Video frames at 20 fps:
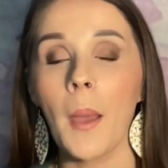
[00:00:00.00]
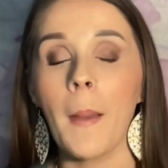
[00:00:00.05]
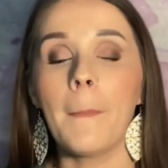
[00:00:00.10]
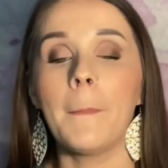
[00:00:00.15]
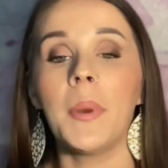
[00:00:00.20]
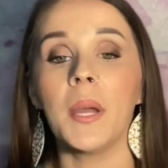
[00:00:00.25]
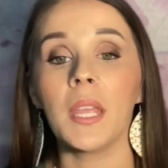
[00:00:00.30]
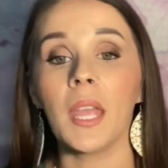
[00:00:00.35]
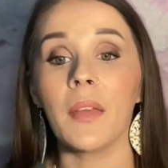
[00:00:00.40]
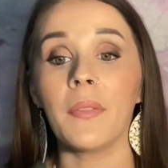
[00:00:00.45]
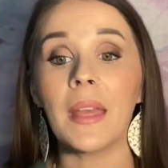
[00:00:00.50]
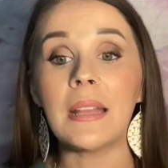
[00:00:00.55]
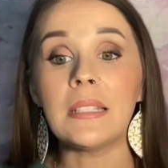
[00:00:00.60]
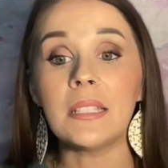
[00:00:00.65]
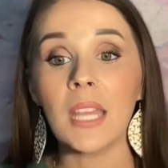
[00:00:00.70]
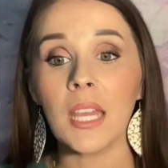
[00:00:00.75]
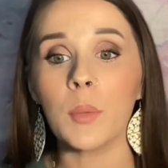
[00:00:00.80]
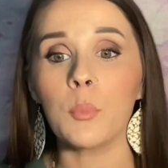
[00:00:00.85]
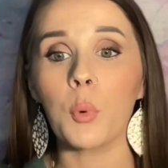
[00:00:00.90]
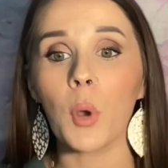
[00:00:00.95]
But yeah, they
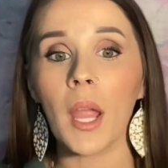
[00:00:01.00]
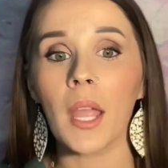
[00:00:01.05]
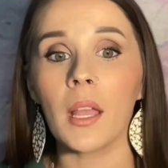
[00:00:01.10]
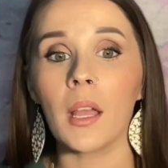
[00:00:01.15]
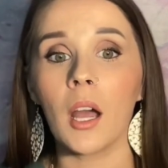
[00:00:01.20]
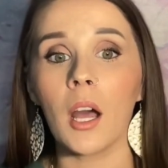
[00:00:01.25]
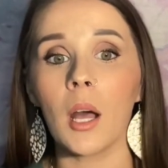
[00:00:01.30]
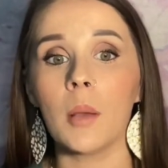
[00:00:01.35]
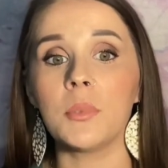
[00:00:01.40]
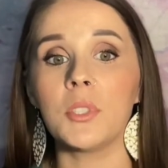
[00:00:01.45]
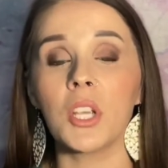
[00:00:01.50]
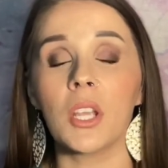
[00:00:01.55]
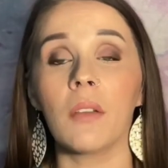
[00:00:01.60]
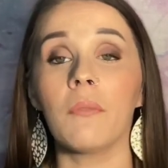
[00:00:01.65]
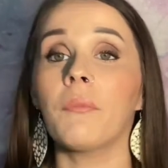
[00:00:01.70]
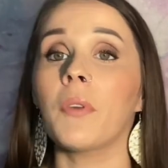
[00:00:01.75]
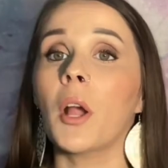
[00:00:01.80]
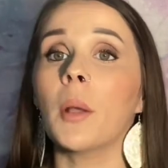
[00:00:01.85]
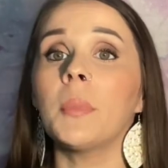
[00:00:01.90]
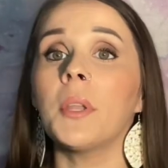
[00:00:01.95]
did break up. She
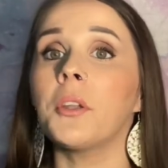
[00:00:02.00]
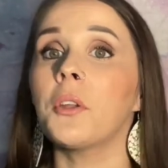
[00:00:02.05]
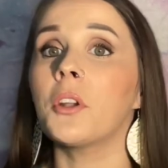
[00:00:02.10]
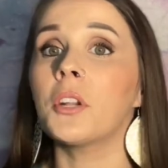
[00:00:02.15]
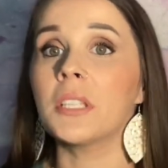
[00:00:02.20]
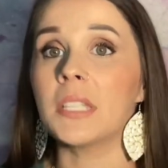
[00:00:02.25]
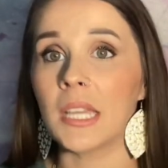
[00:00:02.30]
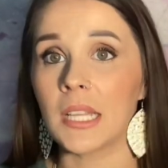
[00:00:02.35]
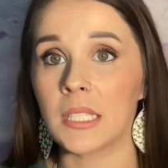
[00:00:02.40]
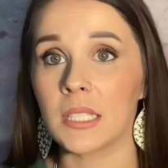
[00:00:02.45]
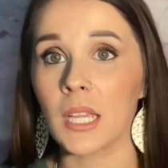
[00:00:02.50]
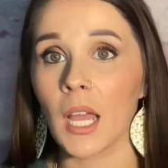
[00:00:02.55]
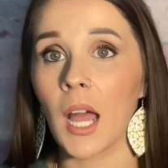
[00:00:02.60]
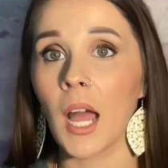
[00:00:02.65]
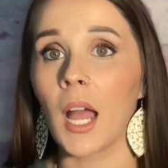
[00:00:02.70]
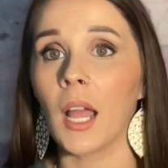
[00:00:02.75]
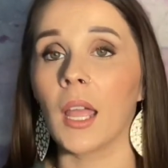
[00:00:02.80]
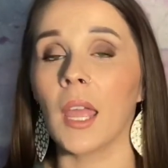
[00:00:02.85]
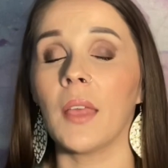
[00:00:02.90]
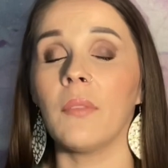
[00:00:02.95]
confirmed it on her
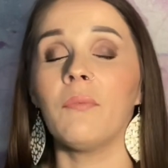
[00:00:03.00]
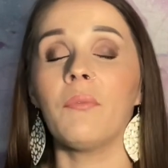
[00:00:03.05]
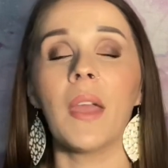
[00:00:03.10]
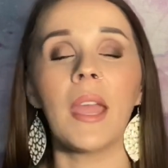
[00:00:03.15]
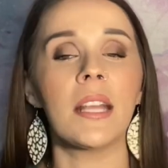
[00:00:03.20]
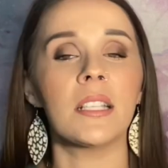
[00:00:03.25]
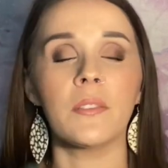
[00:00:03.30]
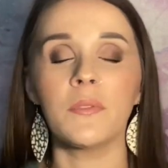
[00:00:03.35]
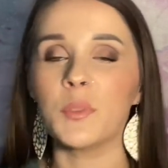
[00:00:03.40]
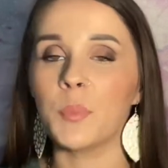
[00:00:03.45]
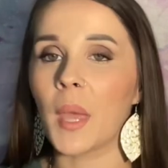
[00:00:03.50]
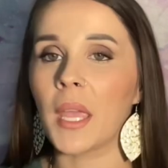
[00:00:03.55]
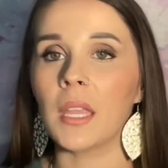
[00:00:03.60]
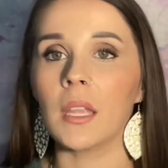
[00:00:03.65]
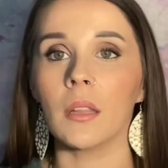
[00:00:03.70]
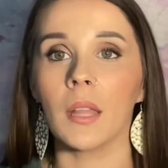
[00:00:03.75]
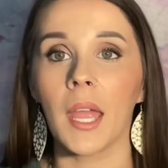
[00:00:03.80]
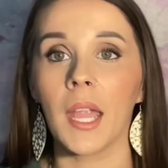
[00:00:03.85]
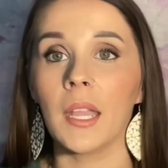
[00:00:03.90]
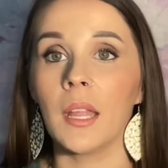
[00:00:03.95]
TikTok and fans have
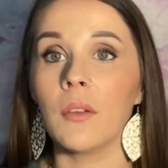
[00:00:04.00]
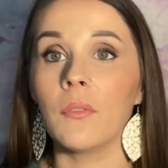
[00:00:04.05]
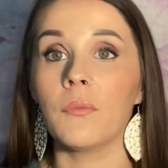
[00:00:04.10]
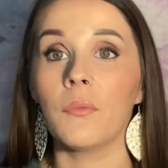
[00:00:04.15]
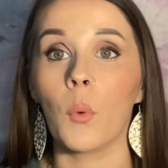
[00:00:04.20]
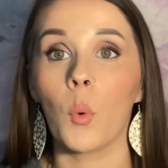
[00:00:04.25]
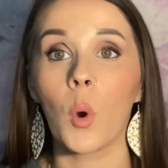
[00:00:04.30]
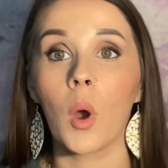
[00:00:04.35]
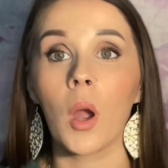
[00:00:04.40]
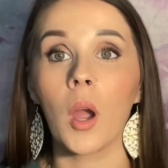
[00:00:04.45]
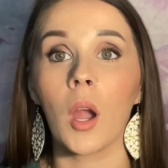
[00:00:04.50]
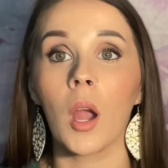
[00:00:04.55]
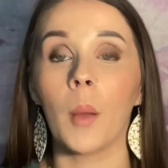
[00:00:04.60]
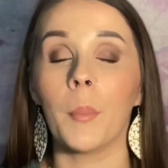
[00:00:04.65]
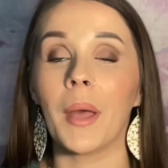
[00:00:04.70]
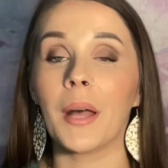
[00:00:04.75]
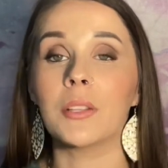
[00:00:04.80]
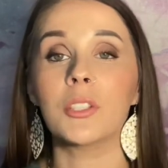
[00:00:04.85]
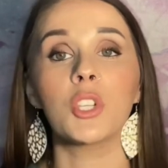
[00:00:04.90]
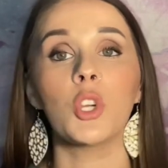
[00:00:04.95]
speculated for
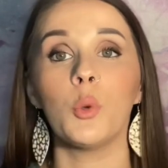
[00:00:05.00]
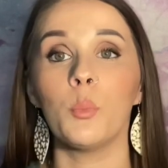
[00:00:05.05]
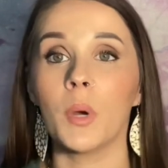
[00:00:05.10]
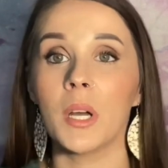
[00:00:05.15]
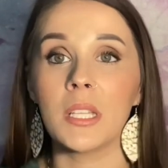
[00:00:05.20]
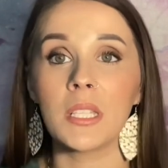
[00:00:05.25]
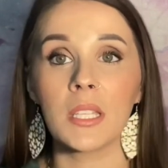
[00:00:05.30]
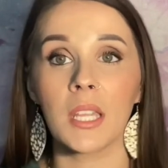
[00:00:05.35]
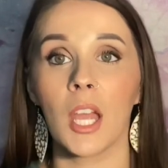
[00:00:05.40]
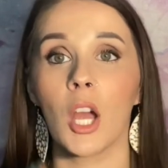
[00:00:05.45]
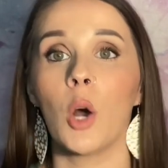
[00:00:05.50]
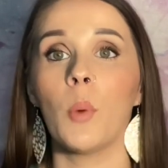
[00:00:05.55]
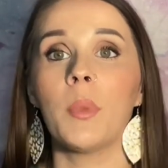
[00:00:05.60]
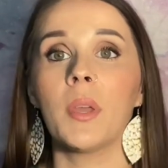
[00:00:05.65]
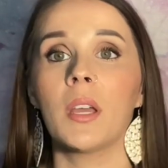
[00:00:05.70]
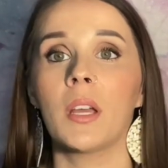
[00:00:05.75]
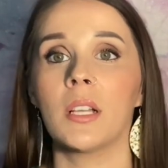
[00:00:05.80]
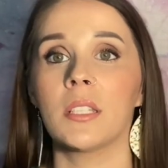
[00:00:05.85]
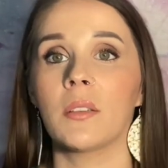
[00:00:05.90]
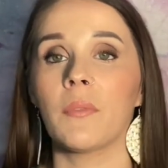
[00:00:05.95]
about two months now
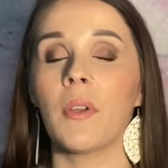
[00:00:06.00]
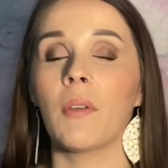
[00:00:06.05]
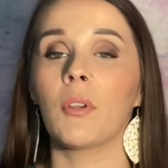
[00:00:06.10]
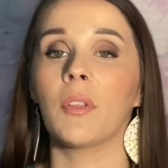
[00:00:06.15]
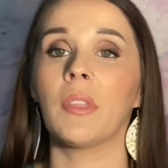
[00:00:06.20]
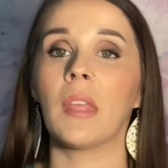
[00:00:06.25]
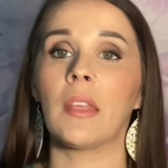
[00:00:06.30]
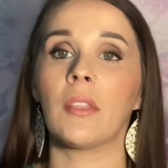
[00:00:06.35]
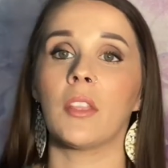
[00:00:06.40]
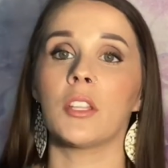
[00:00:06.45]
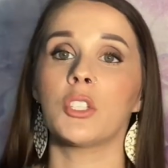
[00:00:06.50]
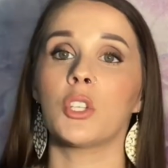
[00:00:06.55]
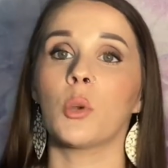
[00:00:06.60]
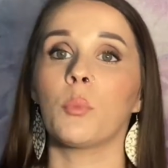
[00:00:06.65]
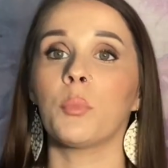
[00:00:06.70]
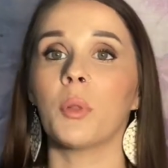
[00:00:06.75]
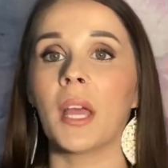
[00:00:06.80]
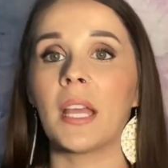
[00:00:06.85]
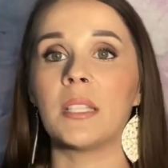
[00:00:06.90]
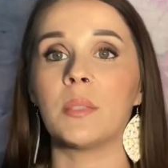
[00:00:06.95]
because of everything that took
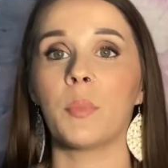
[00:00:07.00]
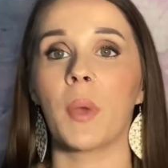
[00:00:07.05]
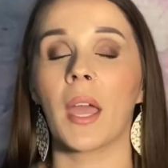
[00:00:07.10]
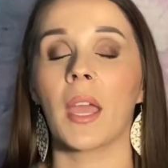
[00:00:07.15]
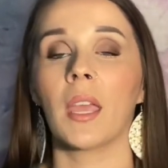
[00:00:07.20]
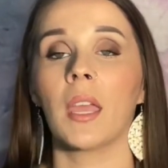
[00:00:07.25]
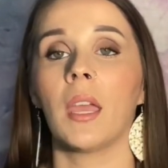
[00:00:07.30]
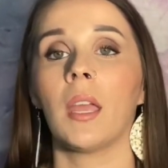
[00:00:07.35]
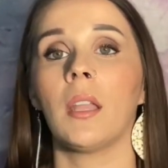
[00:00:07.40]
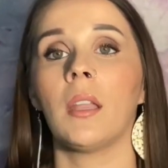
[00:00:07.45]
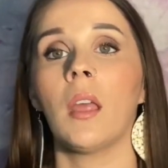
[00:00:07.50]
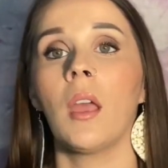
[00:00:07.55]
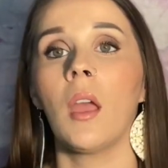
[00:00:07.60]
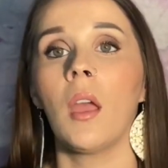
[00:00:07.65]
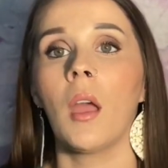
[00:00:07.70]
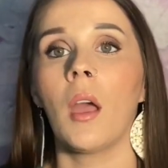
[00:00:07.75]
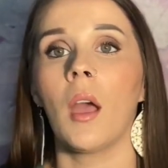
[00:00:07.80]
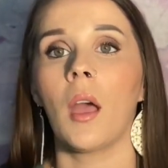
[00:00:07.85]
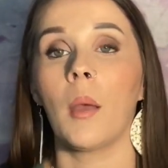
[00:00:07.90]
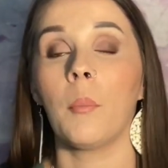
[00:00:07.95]
place back in.
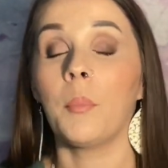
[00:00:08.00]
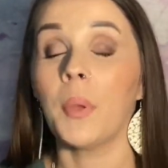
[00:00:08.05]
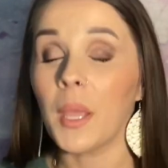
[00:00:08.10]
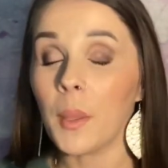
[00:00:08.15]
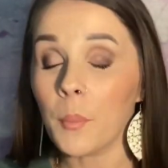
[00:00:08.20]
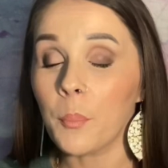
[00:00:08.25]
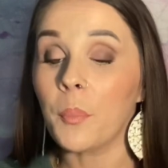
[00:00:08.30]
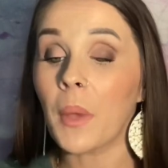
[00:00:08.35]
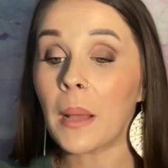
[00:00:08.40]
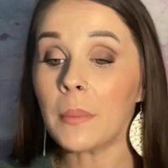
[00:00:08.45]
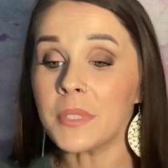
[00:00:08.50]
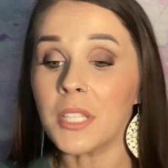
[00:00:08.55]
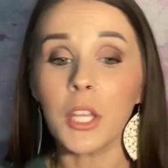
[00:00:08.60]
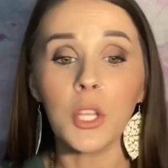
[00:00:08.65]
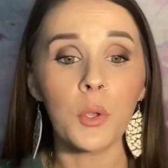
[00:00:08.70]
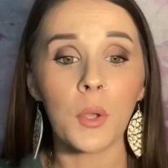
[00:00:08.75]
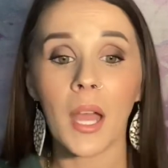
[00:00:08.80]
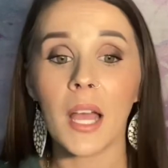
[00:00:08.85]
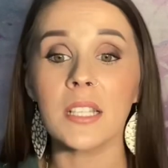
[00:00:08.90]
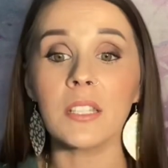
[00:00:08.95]
Uh, I'm telling
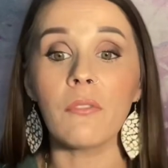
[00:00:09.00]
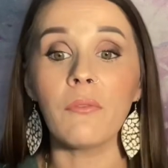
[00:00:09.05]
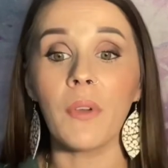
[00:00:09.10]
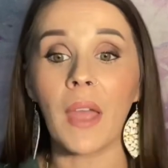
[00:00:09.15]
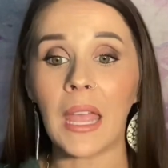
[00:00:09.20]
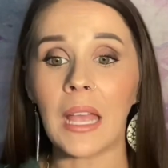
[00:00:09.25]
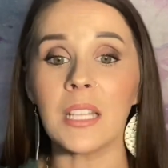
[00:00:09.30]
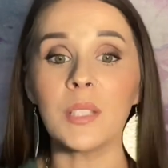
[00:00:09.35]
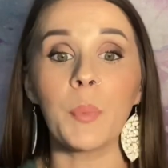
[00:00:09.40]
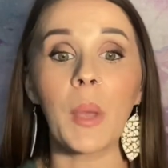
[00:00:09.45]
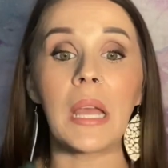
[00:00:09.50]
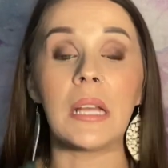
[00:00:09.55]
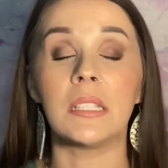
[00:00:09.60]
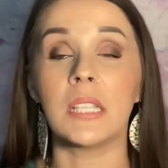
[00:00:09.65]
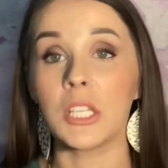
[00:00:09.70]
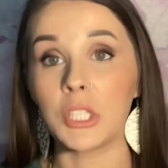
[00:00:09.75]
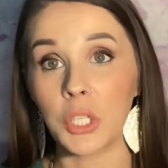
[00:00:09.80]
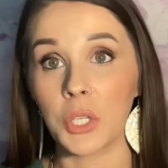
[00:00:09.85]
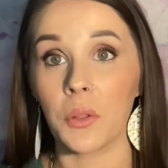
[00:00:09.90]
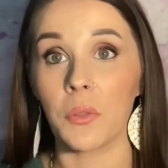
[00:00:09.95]
you guys, fans pay
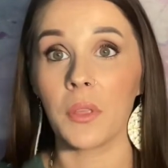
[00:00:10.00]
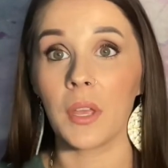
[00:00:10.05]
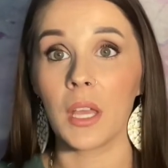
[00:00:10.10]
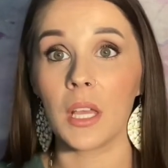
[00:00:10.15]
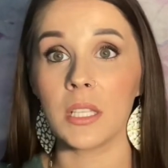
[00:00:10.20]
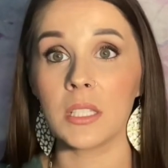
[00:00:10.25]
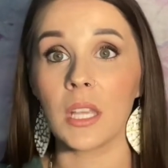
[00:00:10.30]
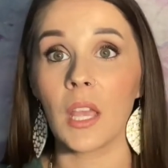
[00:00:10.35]
attention to this.